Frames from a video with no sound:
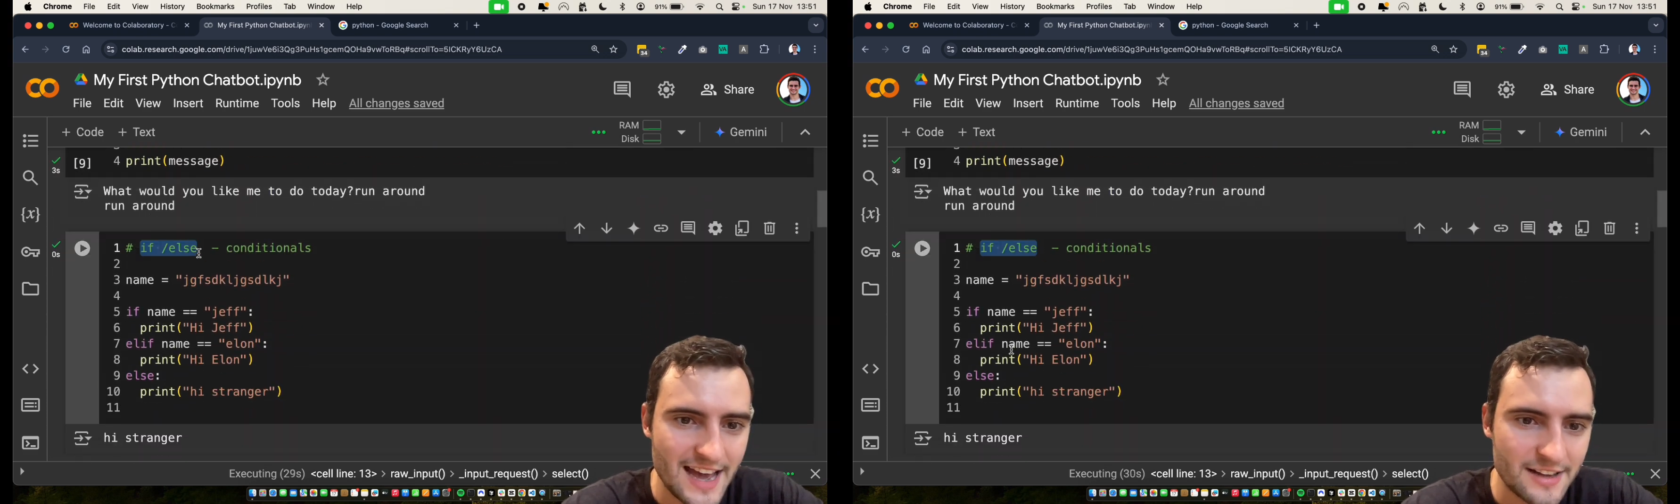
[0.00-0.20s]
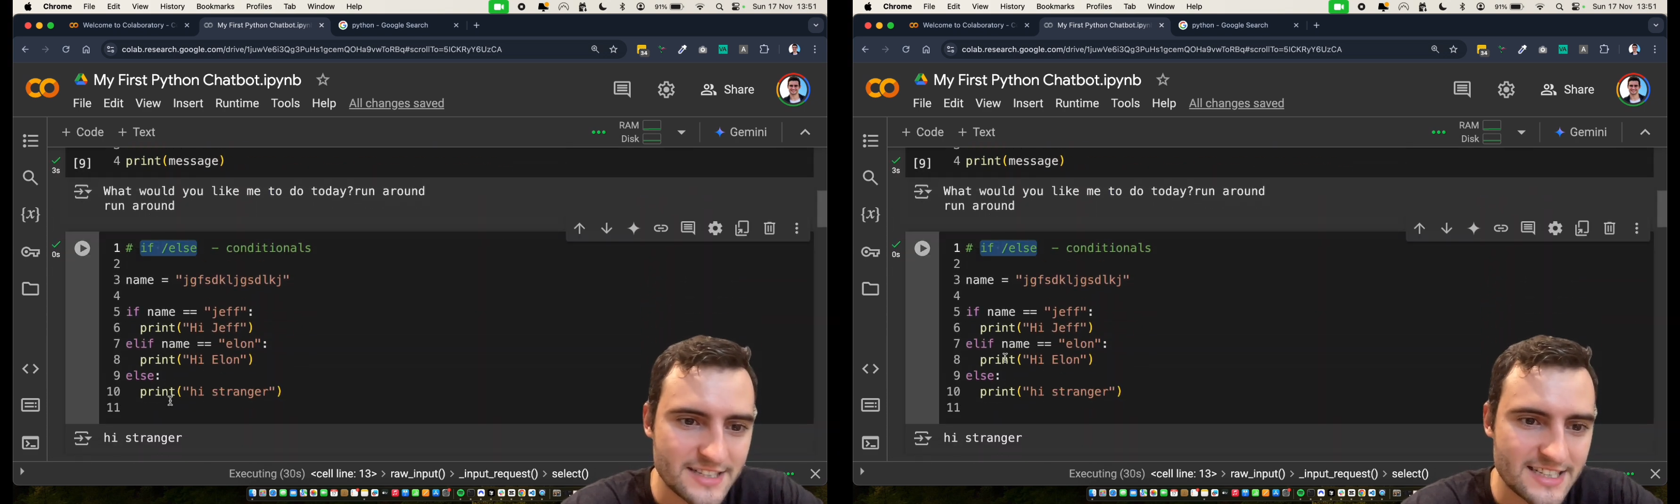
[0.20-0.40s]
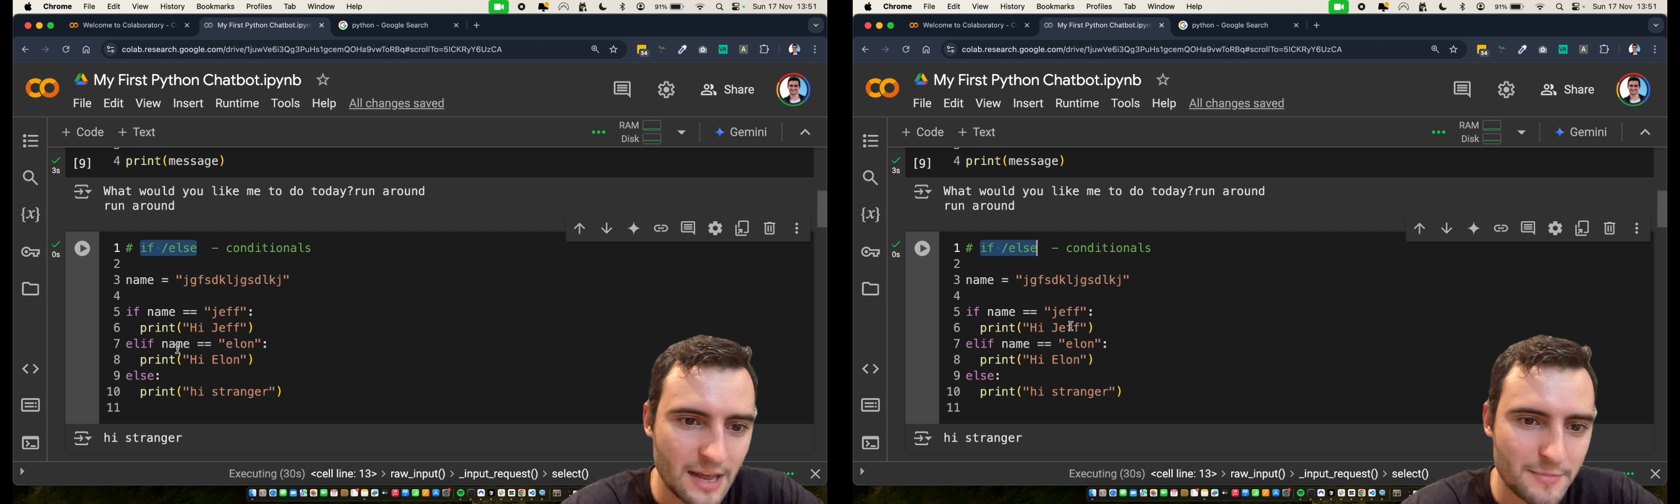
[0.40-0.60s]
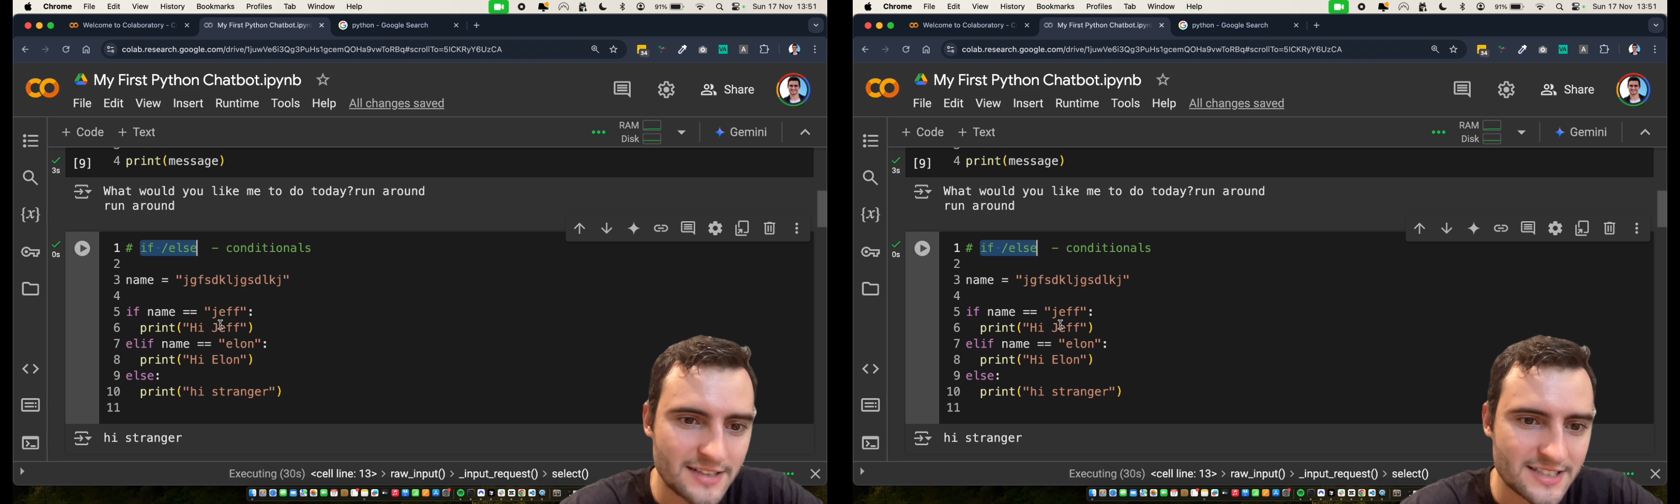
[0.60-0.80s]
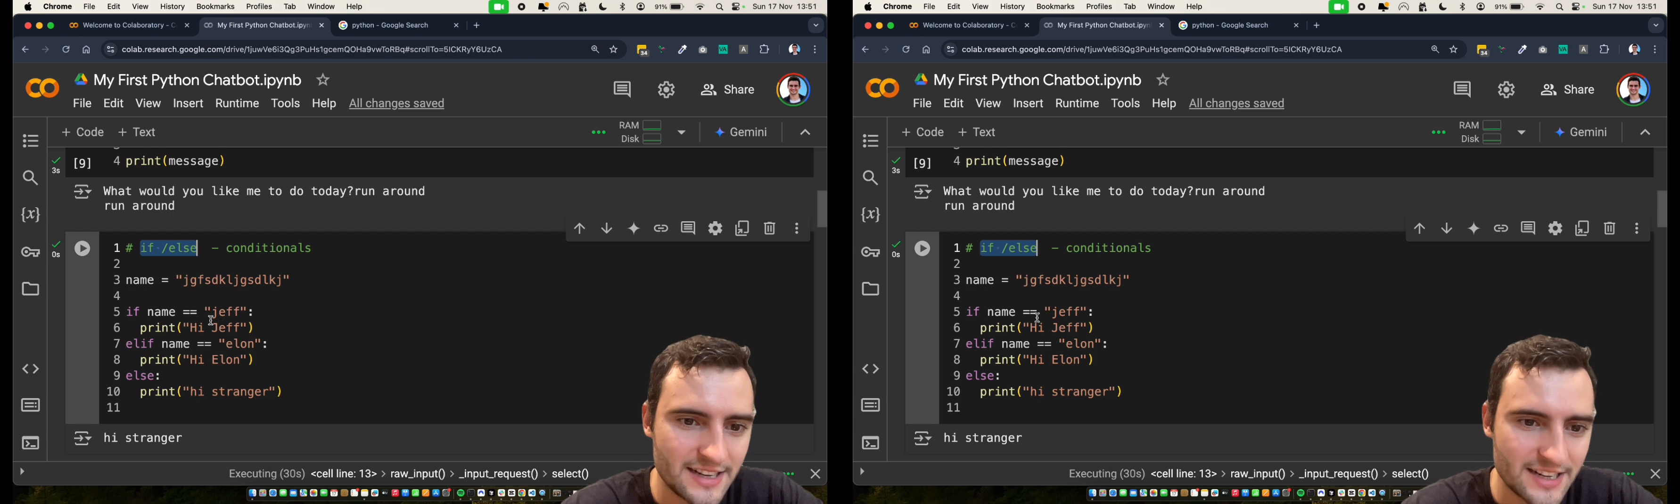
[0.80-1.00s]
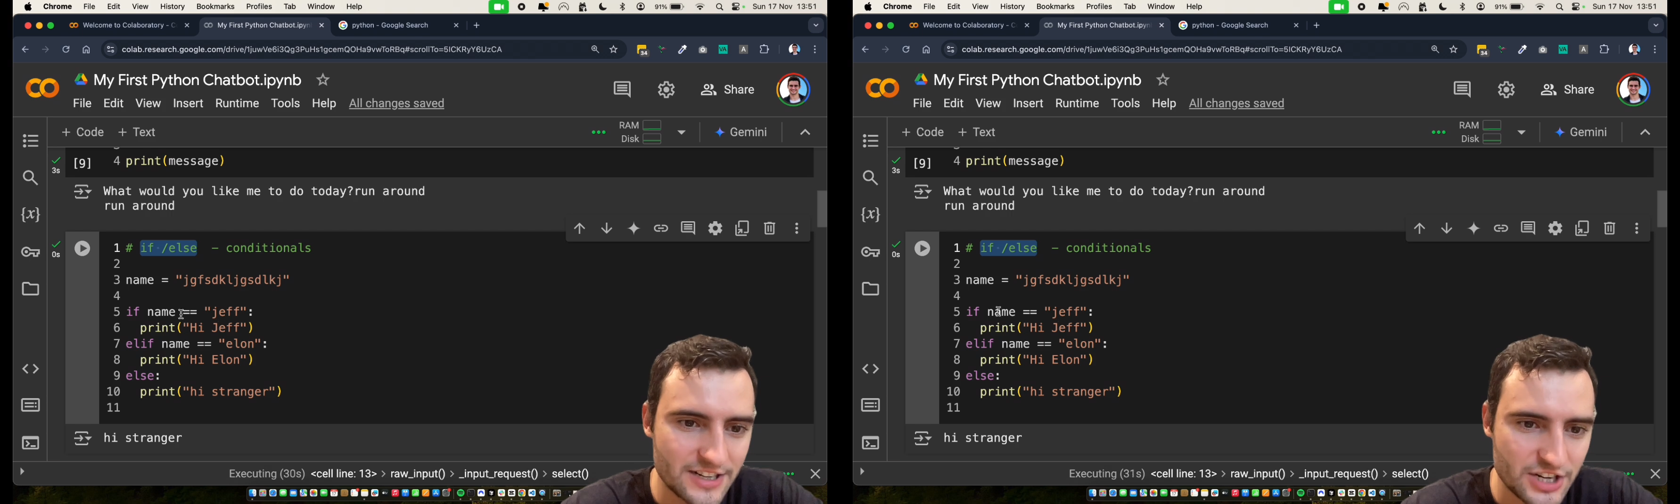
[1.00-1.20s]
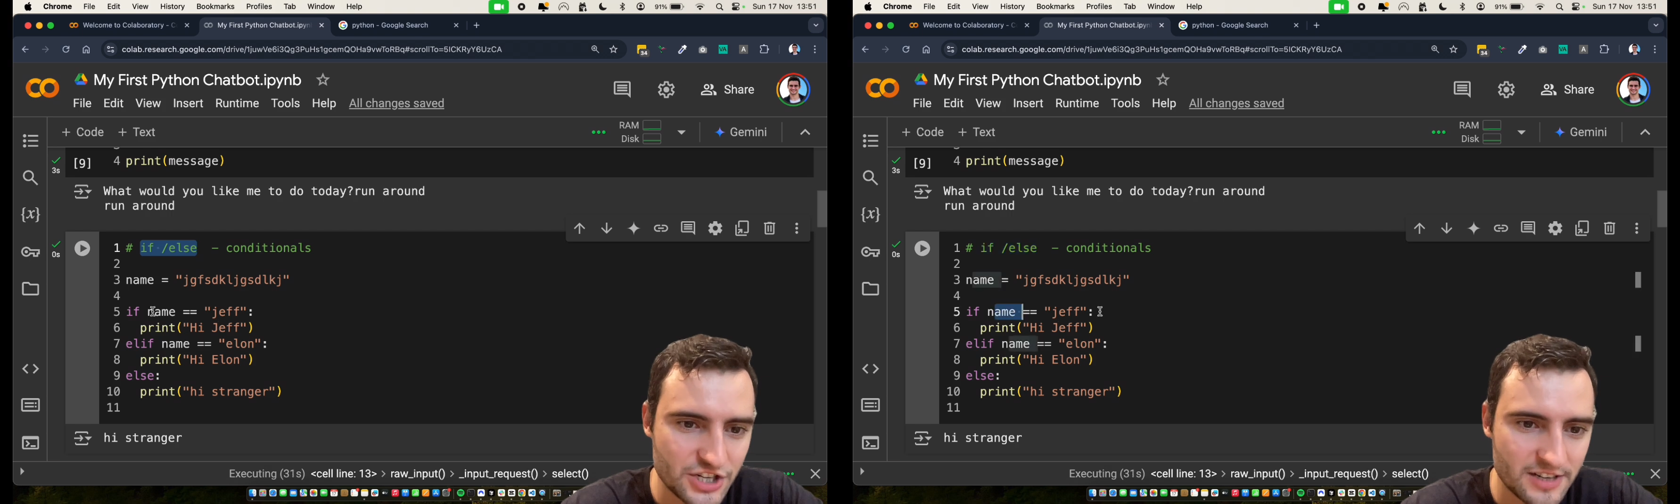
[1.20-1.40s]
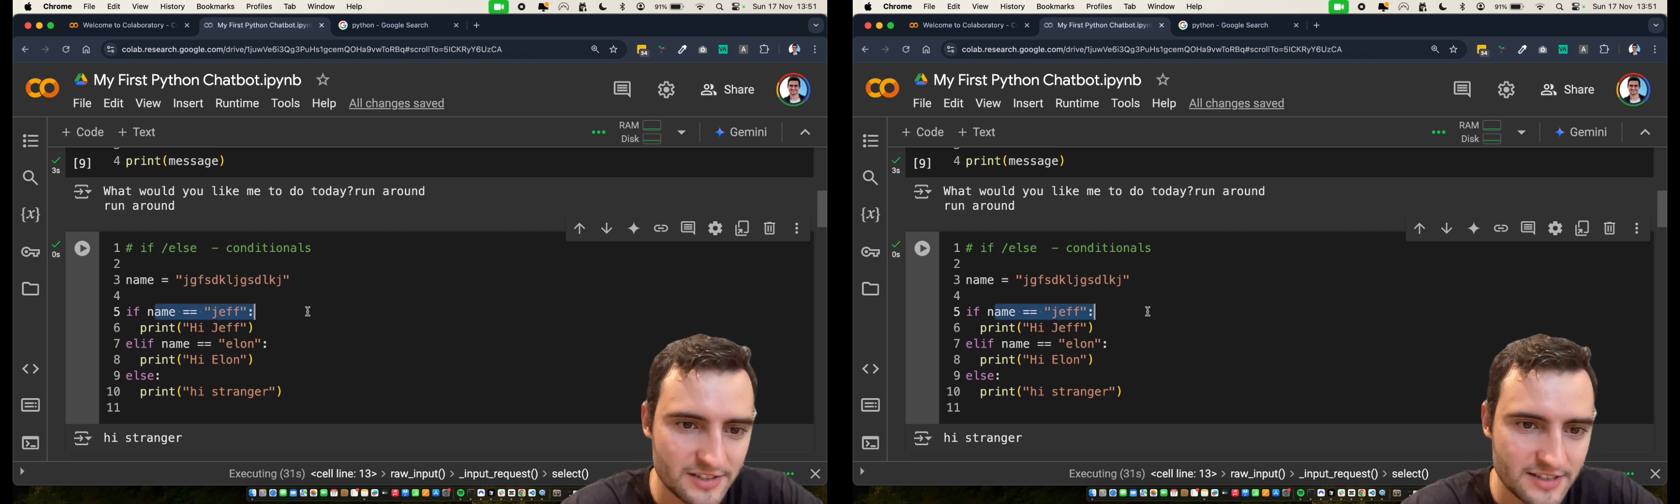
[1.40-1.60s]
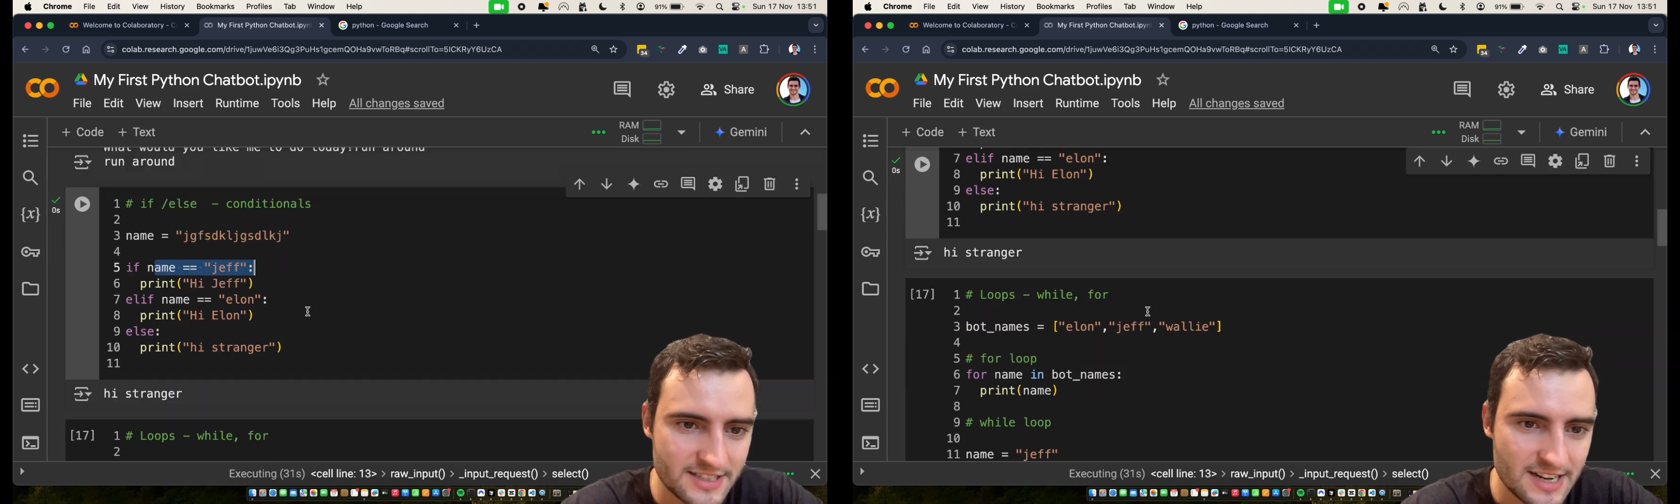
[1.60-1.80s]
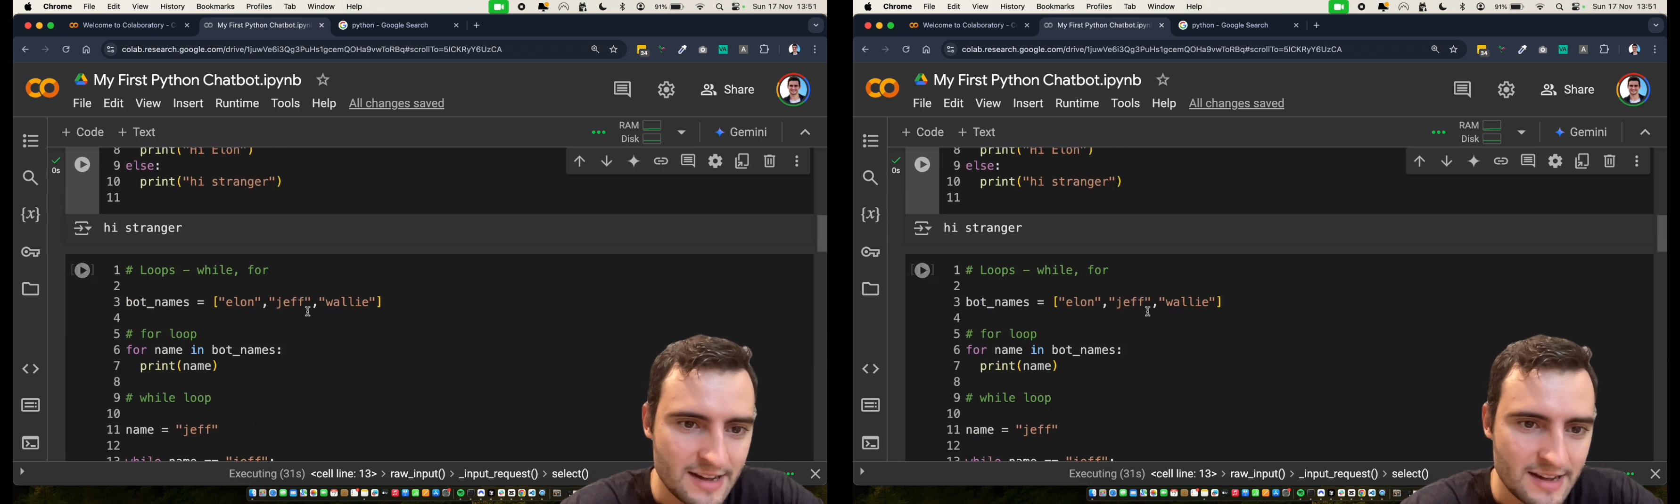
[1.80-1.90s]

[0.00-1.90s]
else statements and conditionals.